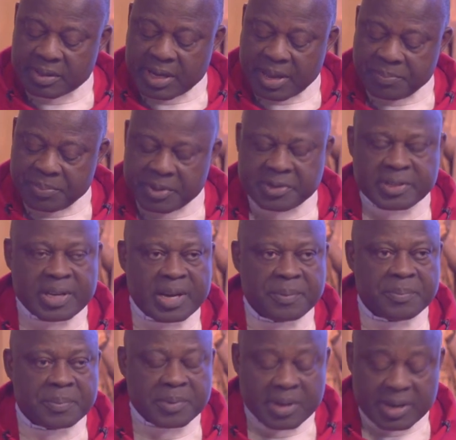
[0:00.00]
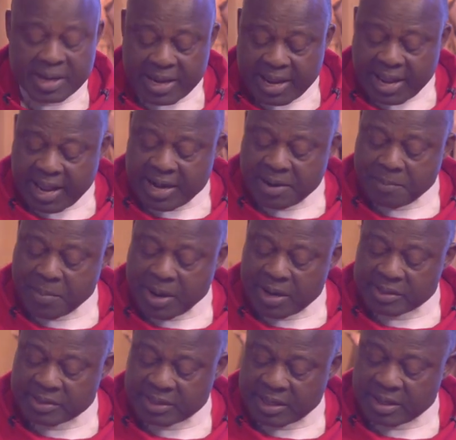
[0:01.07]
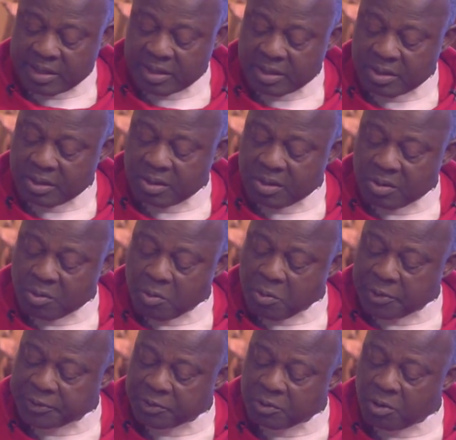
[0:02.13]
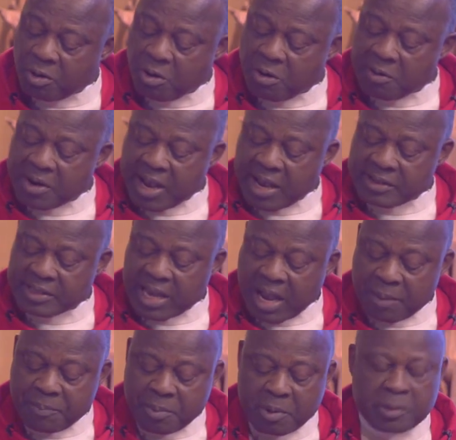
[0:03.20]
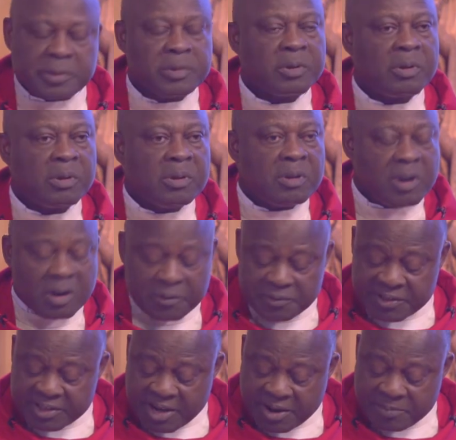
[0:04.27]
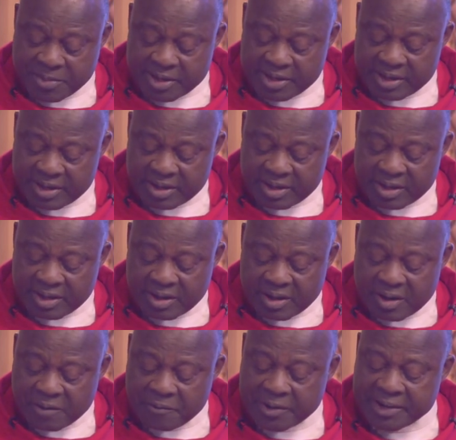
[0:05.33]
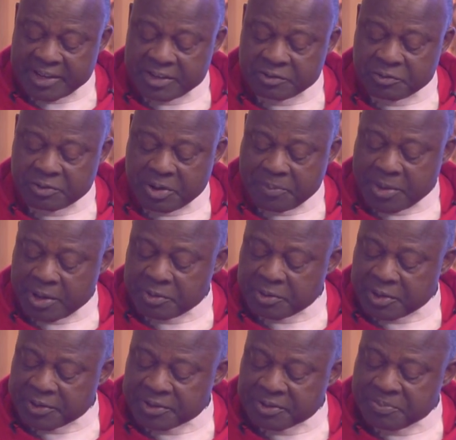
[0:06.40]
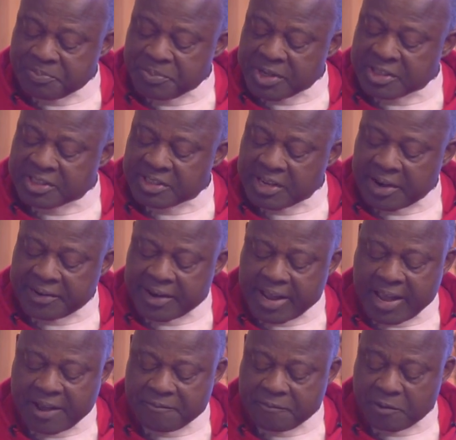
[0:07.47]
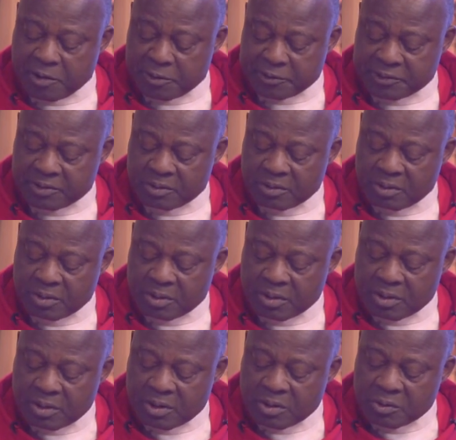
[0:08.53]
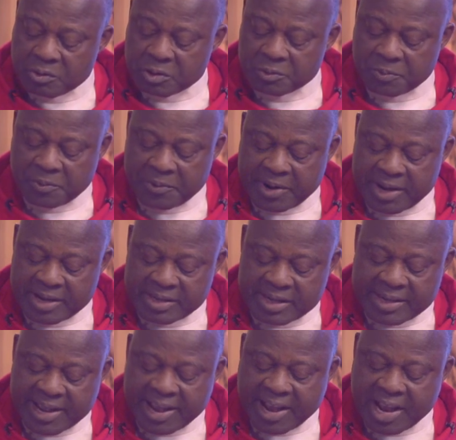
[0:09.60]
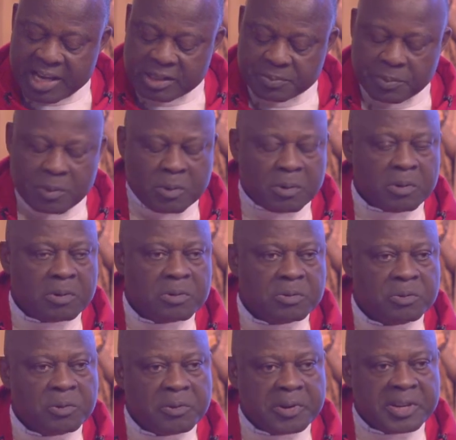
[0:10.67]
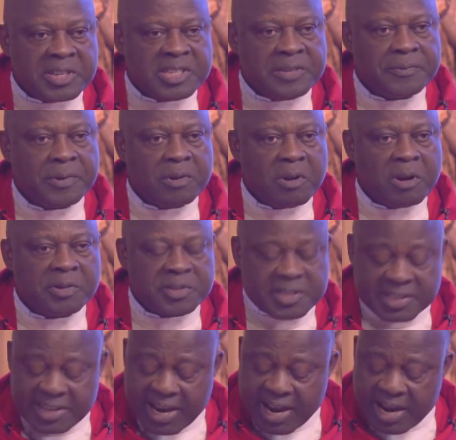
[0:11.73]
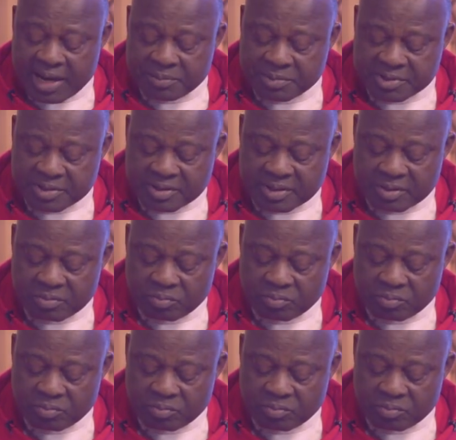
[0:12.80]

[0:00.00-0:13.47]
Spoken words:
a bishop and a martyr who was known as the Apostle of Germany for his tremendous missionary efforts to spread the gospel during difficult times.